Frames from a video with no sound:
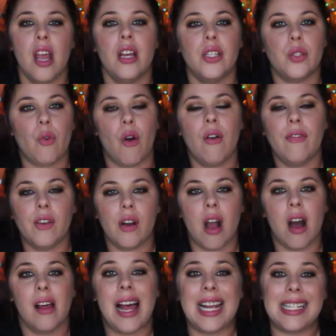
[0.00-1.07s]
So
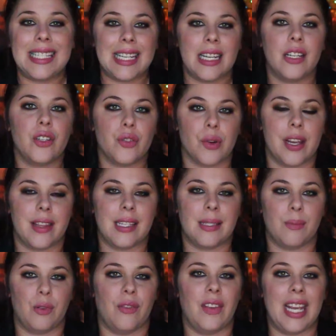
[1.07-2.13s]
overall, I did enjoy
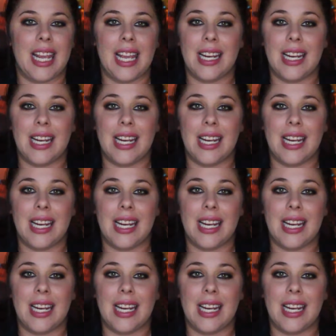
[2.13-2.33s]
this movie.